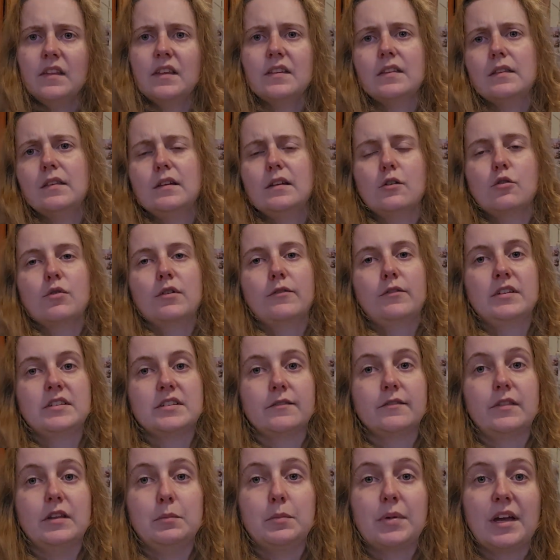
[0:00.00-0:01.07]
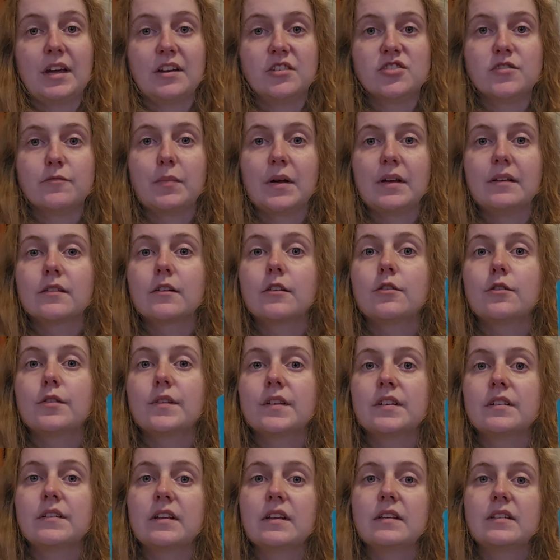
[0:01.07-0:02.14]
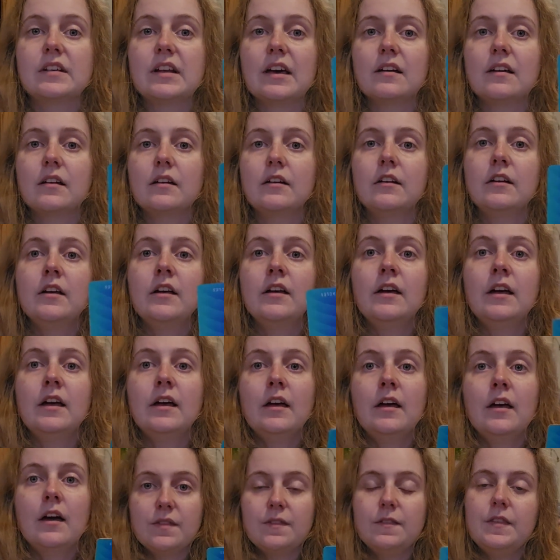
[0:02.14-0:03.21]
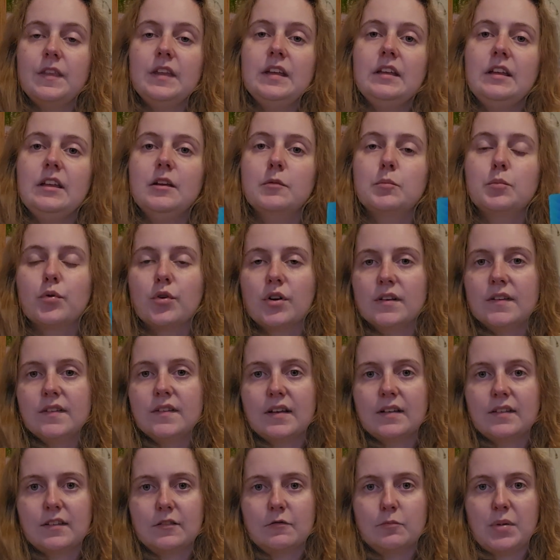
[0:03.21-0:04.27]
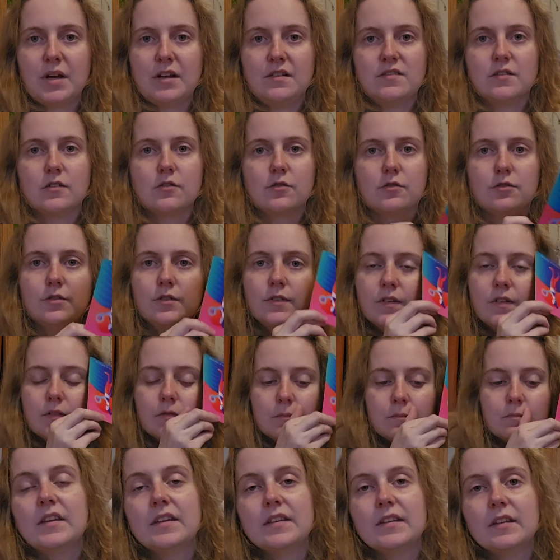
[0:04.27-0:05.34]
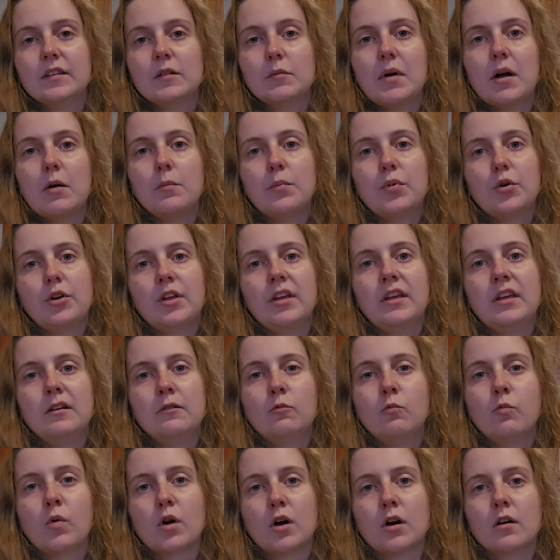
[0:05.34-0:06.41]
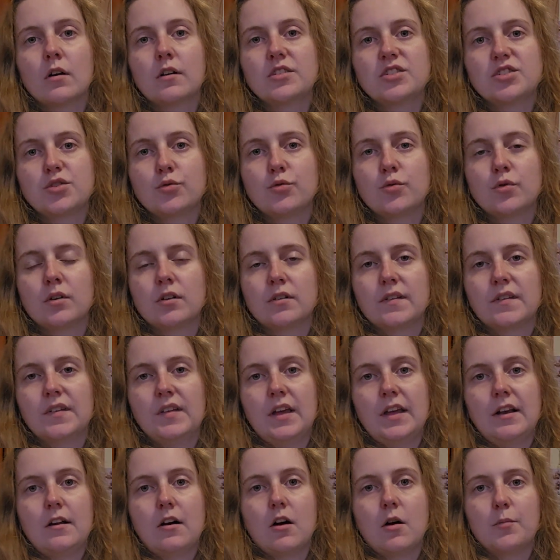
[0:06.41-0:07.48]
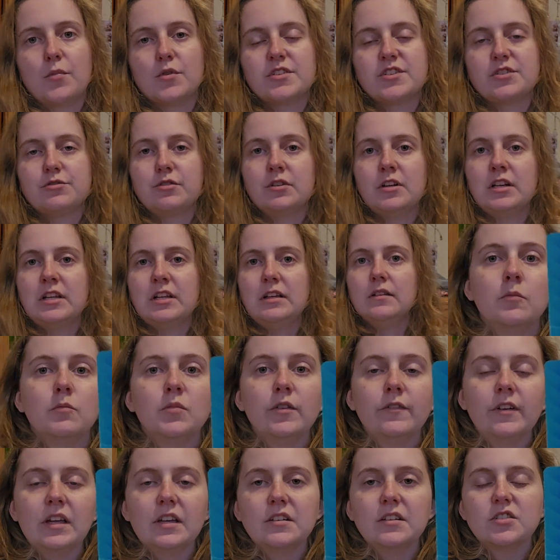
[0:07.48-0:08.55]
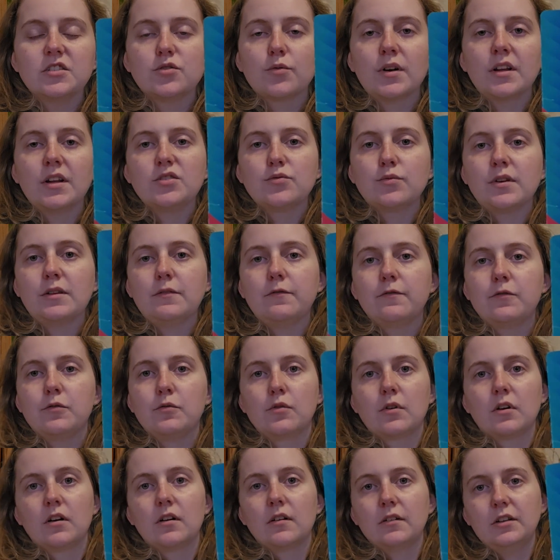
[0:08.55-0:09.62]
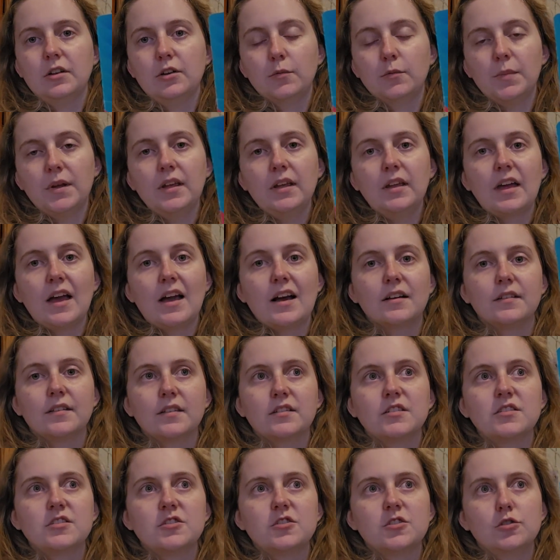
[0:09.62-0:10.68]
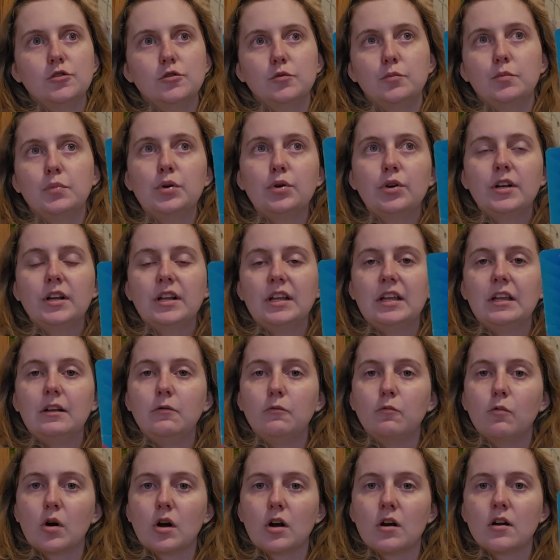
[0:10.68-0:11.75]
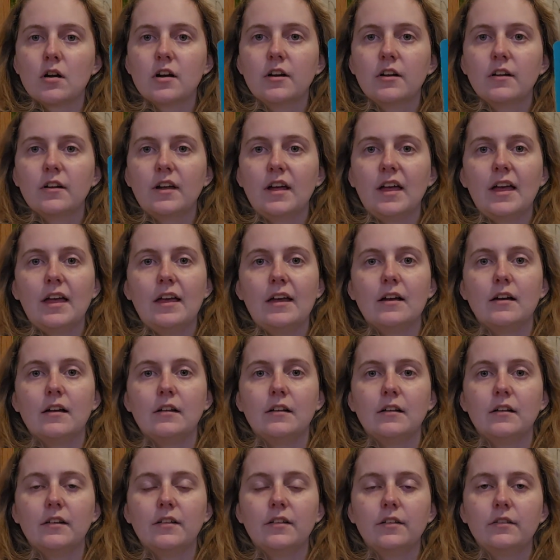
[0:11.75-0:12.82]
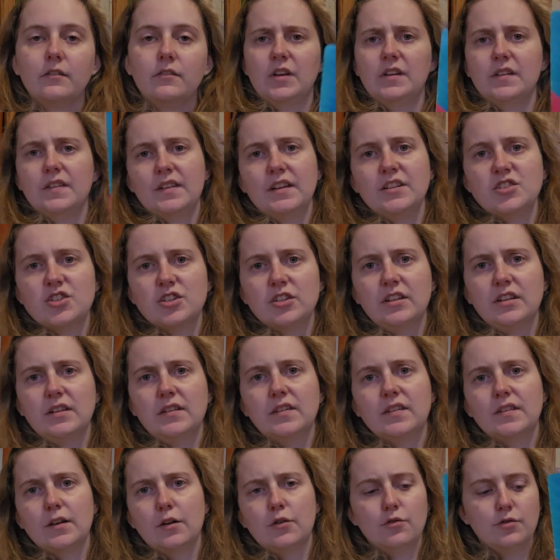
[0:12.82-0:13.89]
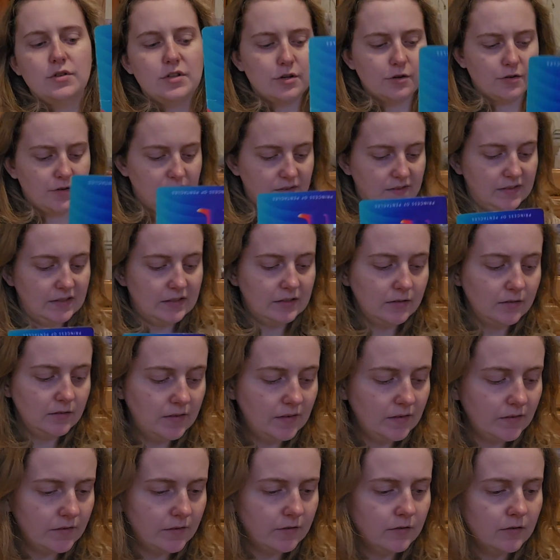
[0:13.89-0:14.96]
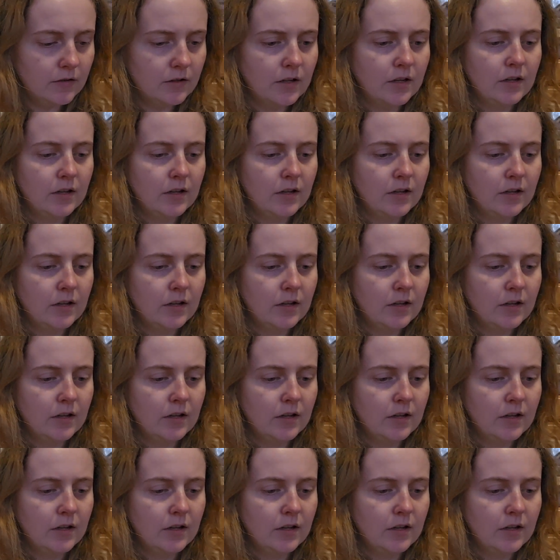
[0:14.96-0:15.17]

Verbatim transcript: This is the equivalent of the Page of Pentacles in this deck. With the Princess of Pentacles, this is about putting in work towards an opportunity. Moving into twenty twenty-four, you're being asked to put in work and essentially sow your seeds.